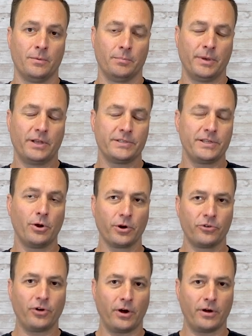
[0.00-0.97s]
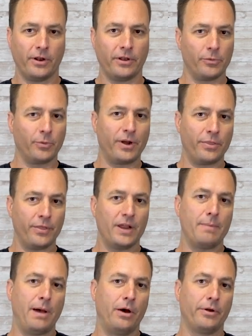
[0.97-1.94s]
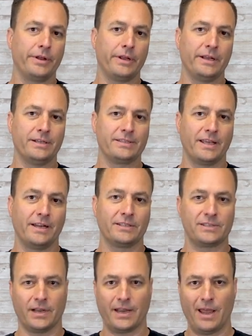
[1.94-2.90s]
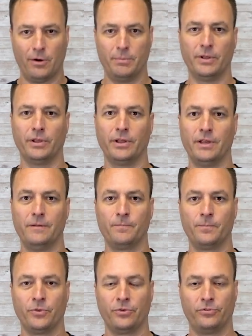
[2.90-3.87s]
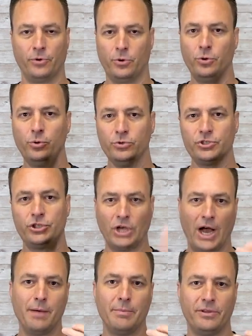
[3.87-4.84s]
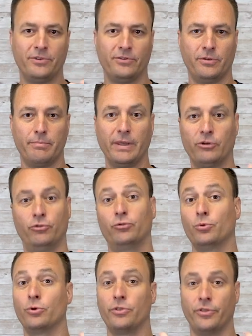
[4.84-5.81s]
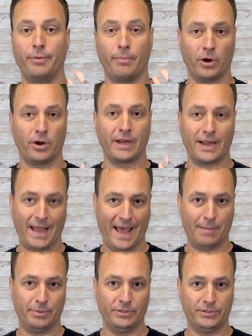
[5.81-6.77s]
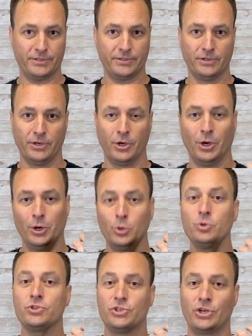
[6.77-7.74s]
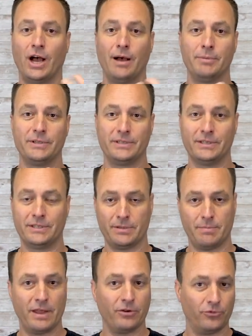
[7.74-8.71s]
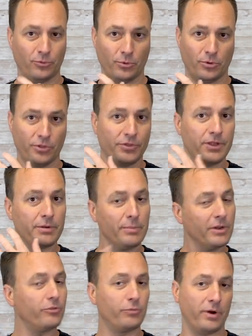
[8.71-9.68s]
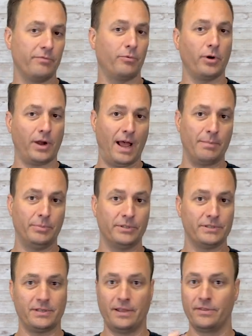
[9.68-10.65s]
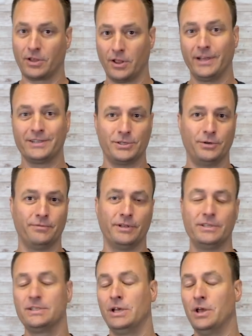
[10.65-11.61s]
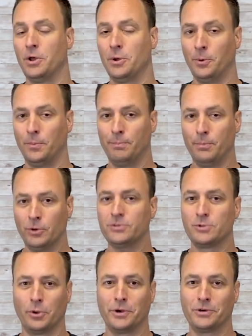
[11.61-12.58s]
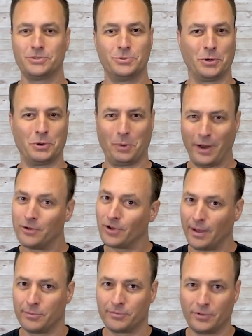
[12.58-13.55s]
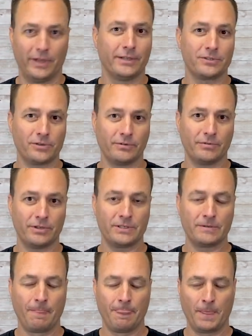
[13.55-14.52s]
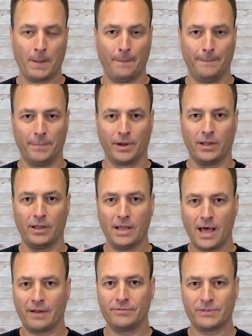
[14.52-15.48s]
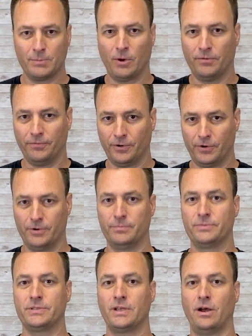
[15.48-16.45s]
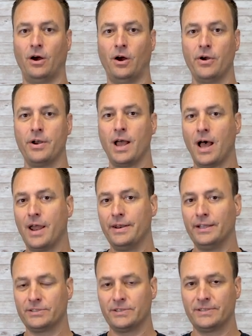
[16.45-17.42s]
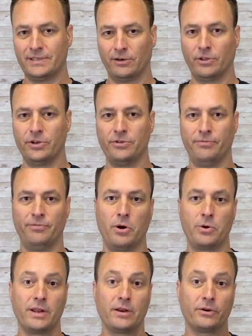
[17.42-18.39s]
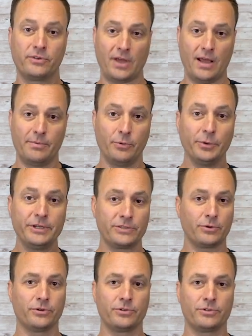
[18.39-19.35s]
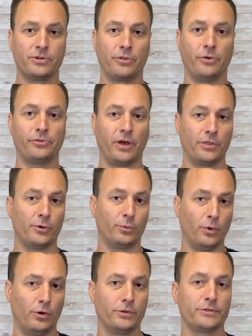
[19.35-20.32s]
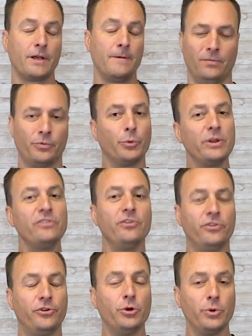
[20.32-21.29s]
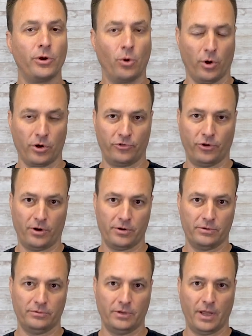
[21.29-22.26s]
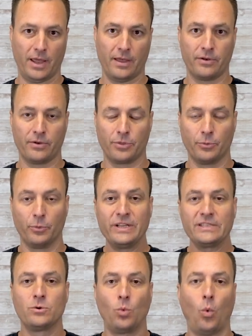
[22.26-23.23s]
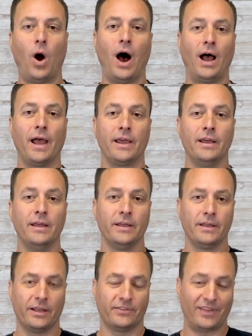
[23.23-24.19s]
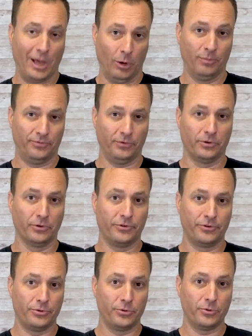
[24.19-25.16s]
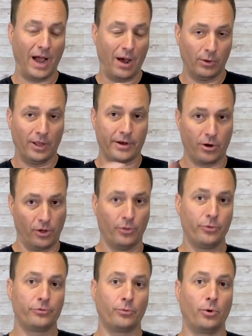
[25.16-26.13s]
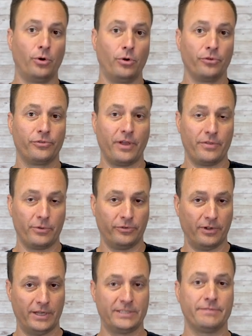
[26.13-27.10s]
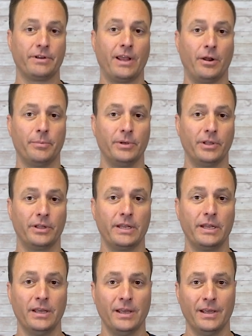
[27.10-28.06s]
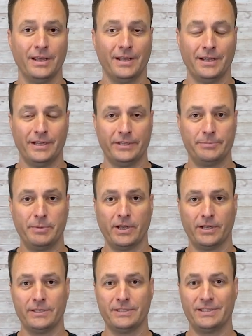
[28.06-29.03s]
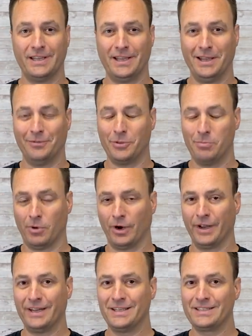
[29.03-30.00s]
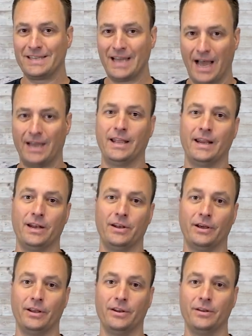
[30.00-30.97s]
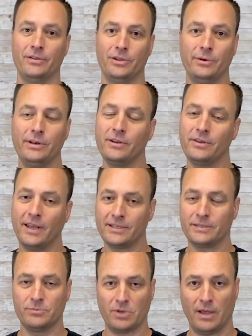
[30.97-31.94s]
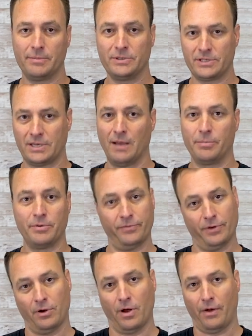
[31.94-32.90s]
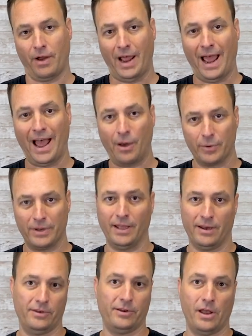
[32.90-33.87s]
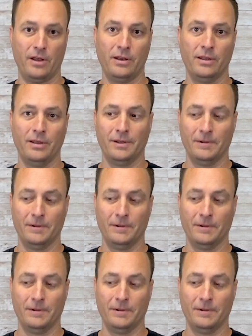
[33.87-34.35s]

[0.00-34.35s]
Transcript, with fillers: Because the org chart, another way to think about it is that it's accountability. So whose job is it to make sure that the marketing happens? Whose job is it to make sure that the administrative work happens and the client service? Most lawyers do a great job of client service, but a lot of small firms are not necessarily devoting time and resources to those other roles. The reason to do an org chart and the reason why it's helpful to outline all those roles and those lines of accountability is because if the marketing's not getting done, you need to take some time and stop and figure out how to get it done.